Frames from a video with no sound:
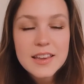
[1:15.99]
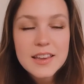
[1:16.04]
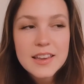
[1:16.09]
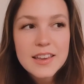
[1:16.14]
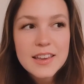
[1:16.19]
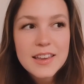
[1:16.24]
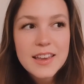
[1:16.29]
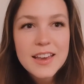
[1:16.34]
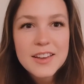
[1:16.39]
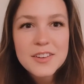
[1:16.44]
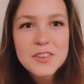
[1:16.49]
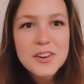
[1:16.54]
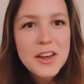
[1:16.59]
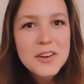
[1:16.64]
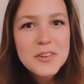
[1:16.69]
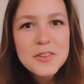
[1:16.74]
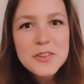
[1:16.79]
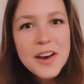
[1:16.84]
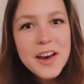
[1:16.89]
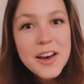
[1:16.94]
I don't know
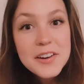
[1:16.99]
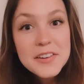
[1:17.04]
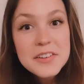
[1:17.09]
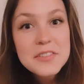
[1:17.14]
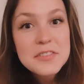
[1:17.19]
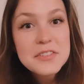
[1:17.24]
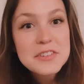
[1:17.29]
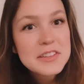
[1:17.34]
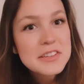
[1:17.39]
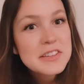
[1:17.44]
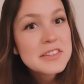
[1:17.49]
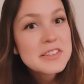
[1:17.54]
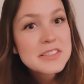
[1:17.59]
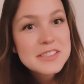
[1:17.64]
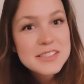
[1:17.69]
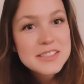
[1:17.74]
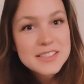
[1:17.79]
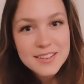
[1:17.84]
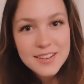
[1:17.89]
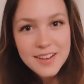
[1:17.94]
how to even
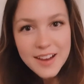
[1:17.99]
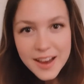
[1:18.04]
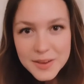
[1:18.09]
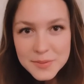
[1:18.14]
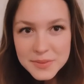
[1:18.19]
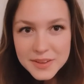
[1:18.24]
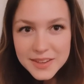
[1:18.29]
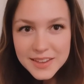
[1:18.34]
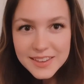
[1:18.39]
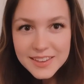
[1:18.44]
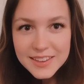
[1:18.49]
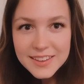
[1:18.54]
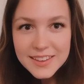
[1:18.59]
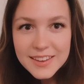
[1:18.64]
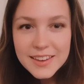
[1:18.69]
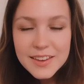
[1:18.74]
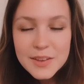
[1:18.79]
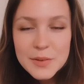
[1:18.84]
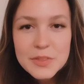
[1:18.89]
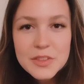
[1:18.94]
describe it.
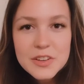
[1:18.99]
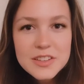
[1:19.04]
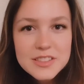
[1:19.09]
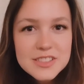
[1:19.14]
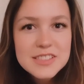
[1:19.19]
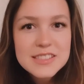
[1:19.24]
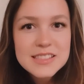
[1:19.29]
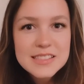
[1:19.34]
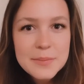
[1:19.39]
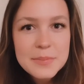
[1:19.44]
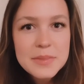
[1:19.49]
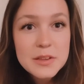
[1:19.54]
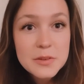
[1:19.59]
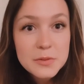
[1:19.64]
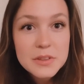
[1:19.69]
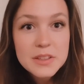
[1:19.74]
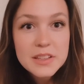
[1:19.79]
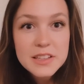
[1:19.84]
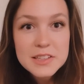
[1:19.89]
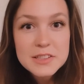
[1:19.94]
There is just something
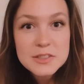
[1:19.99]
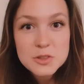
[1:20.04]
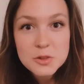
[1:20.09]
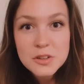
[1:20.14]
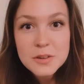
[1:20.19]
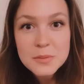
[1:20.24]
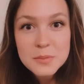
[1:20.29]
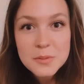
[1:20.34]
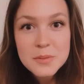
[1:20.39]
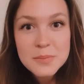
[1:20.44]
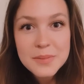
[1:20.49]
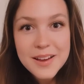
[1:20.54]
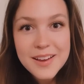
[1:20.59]
really enjoyable about it.